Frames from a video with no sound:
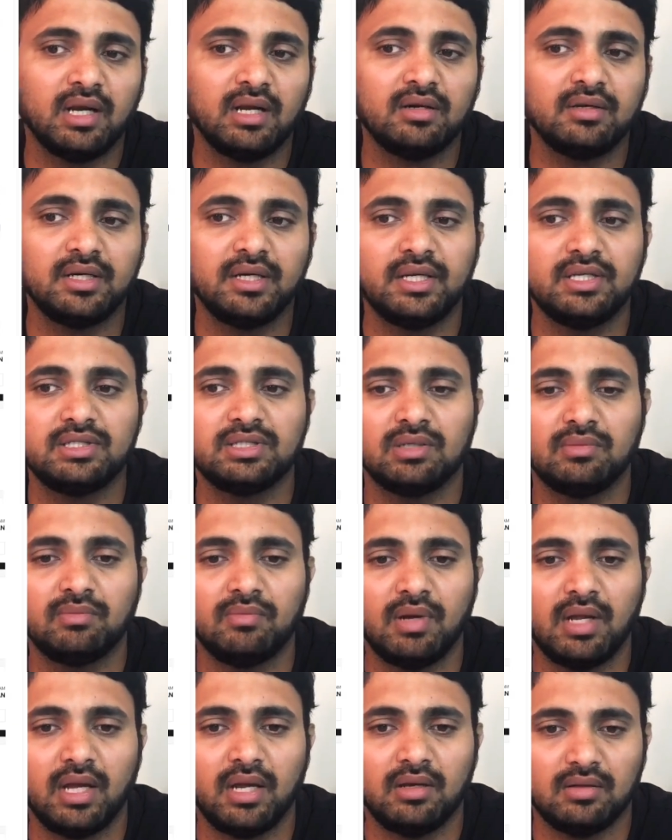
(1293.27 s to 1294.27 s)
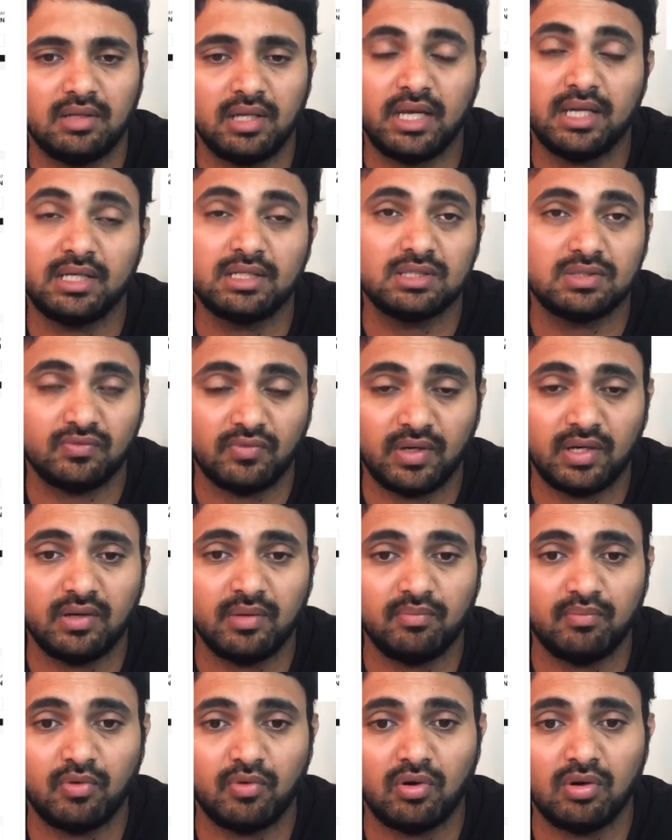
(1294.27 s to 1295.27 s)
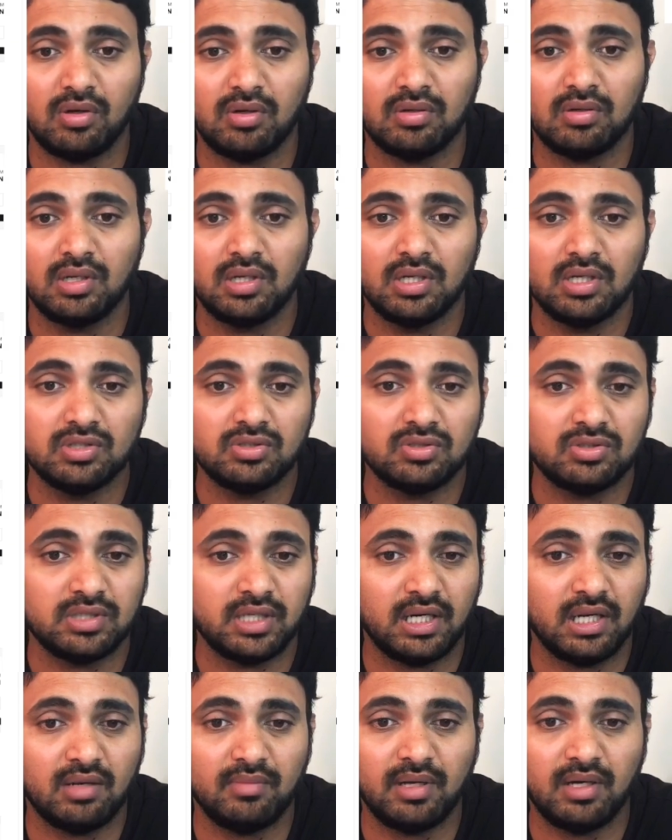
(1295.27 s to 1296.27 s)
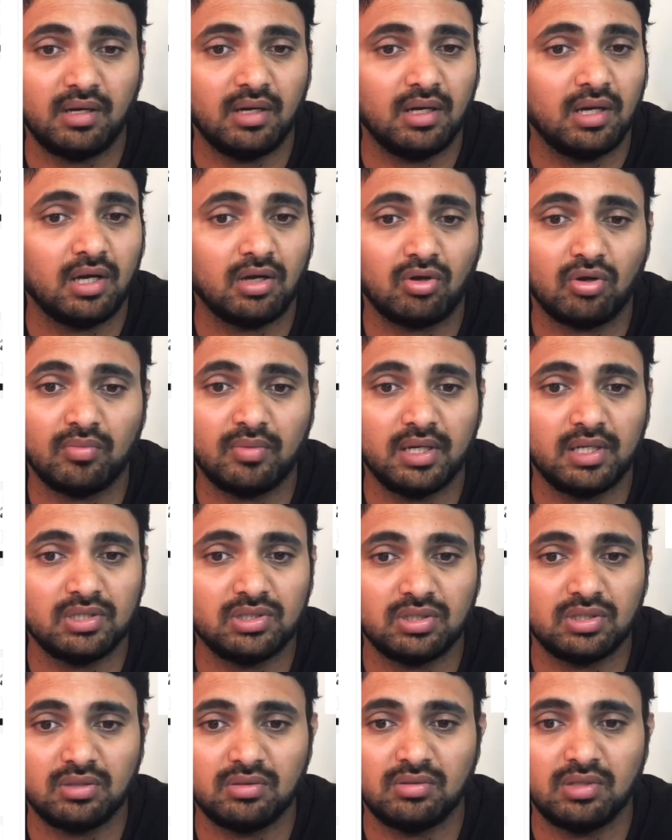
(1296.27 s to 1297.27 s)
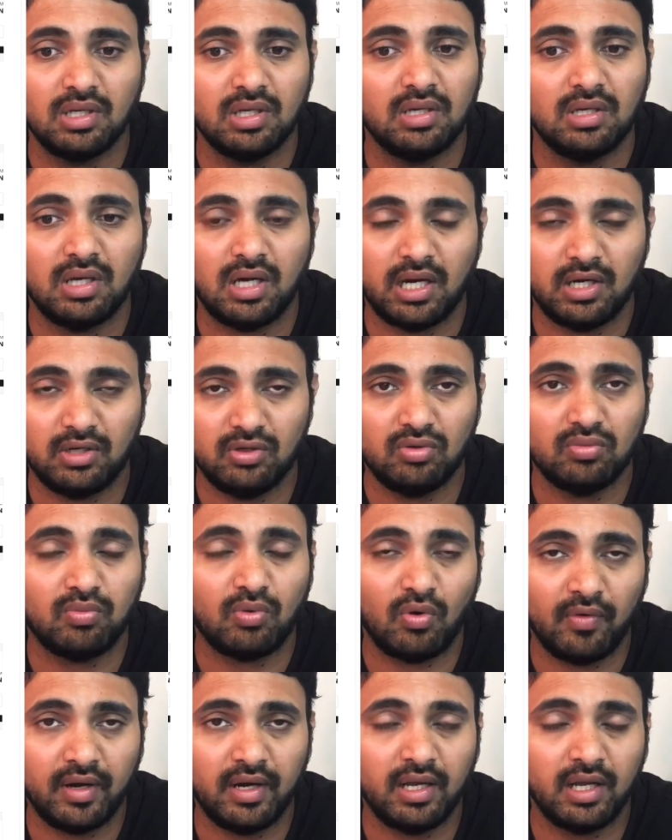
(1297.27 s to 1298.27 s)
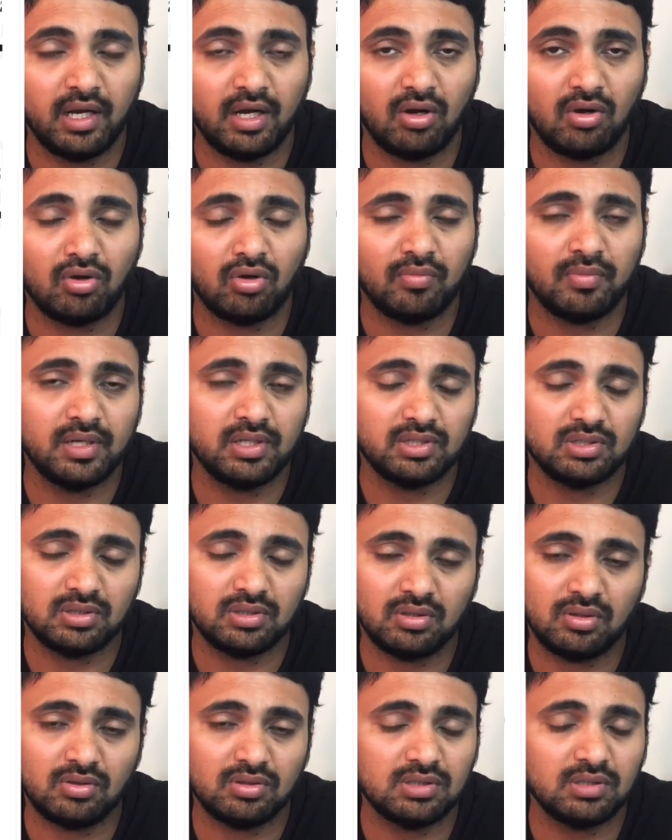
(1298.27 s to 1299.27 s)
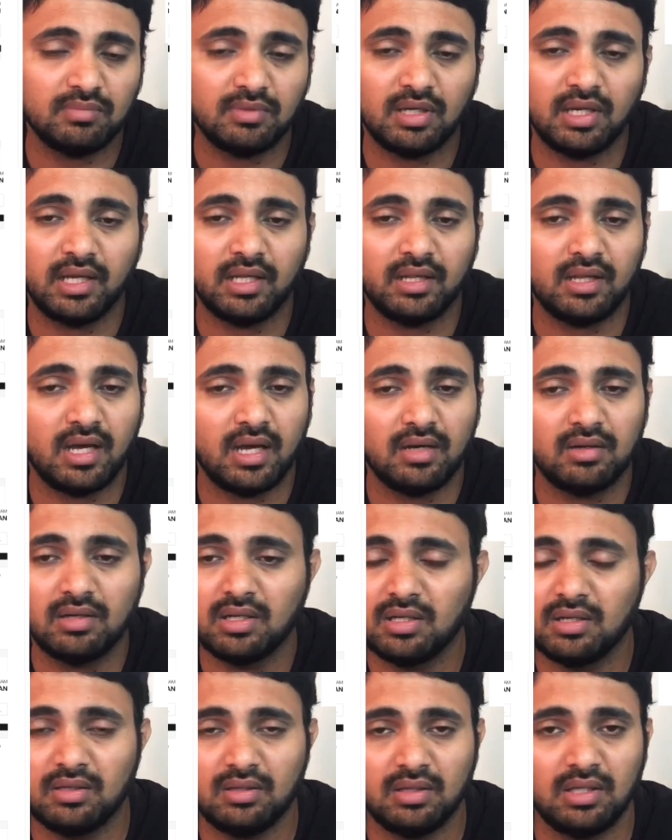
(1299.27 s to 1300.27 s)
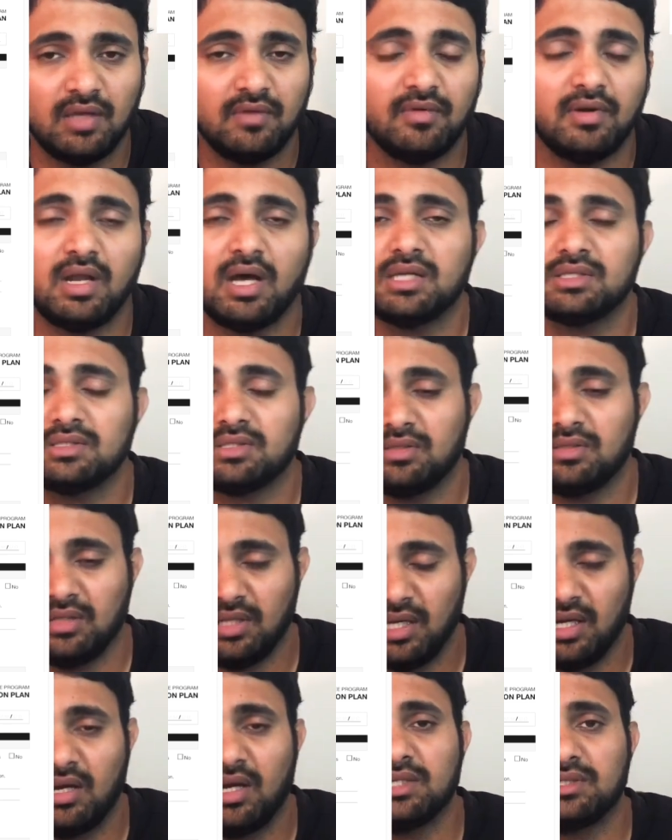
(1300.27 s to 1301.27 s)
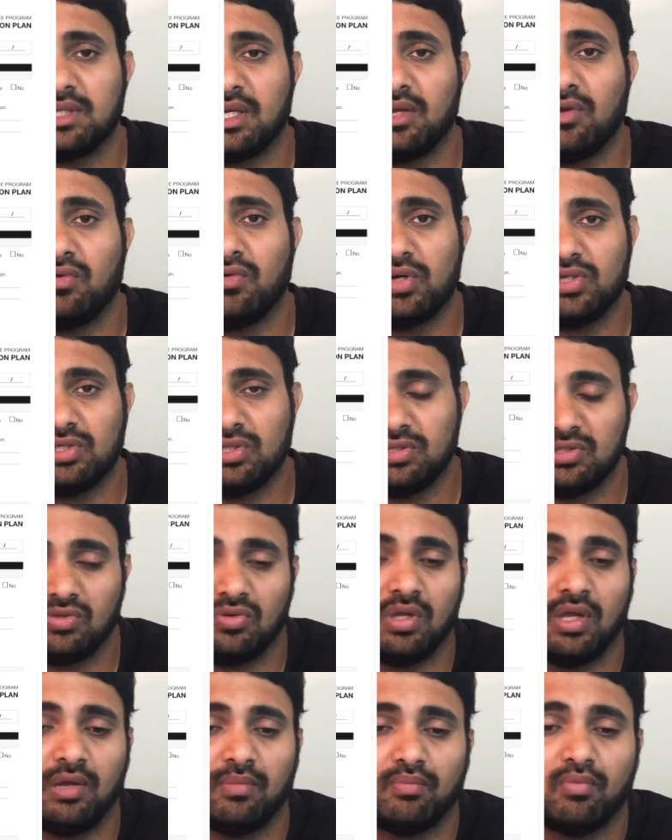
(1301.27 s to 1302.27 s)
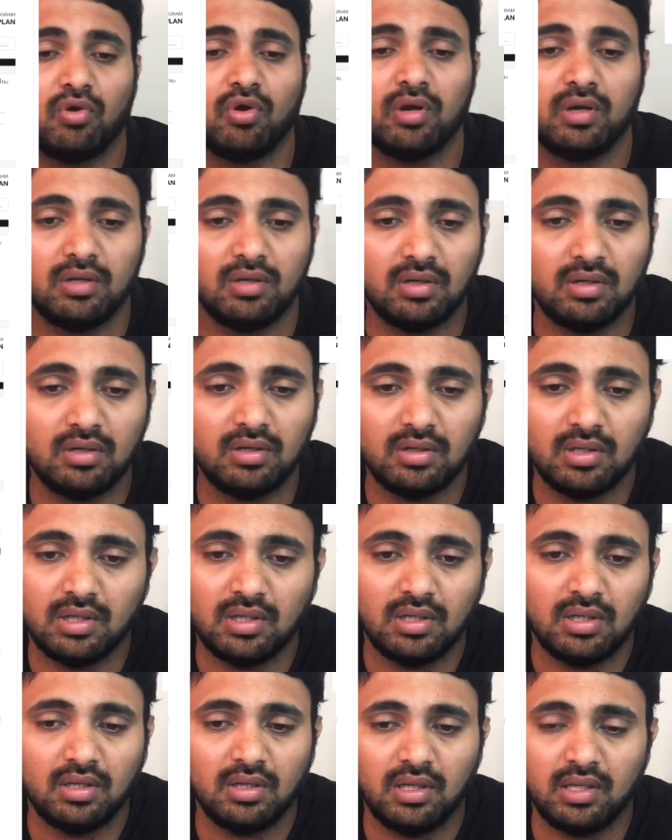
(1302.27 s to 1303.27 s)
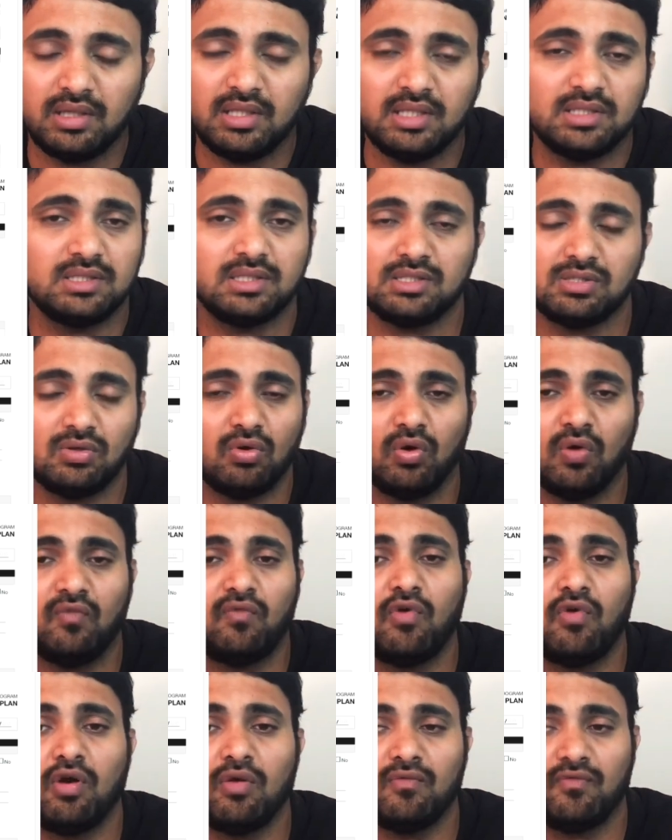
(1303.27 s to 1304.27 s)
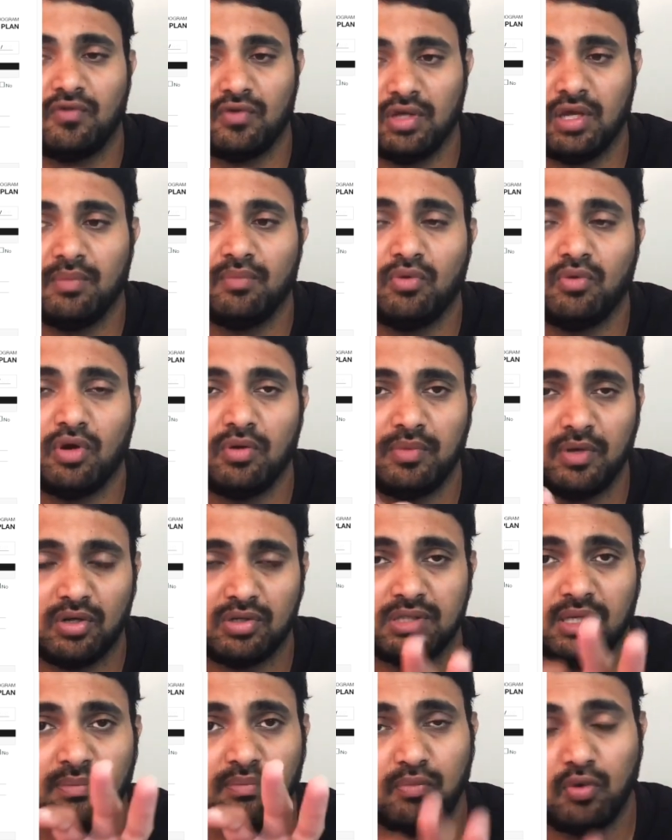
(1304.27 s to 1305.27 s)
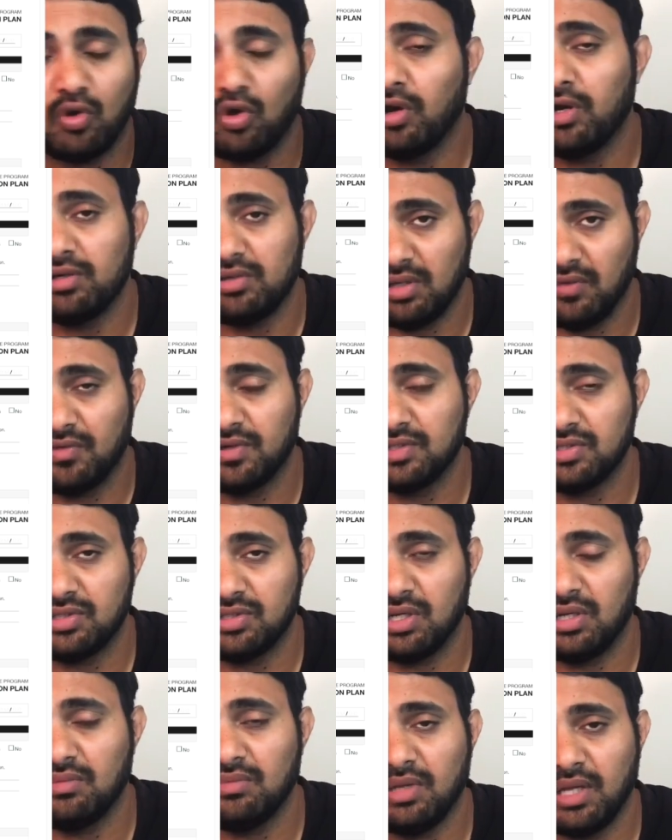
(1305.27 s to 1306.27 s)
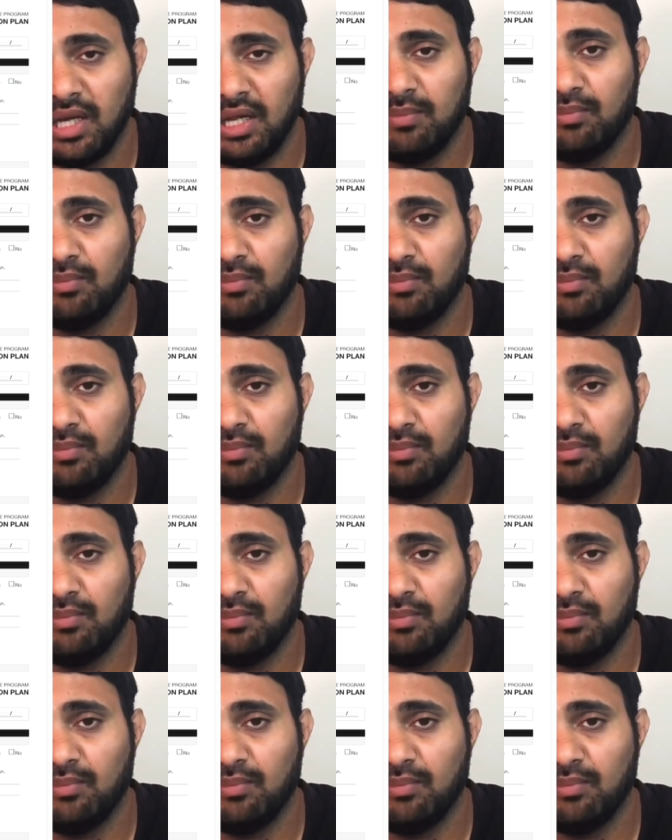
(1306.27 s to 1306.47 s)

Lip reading: and retention plan. That's very important. So settlement, accommodation. Are you providing an accommodation or something like that? They are asking questions to the employer here. This is the whole form for the employer, because employer driven stream, and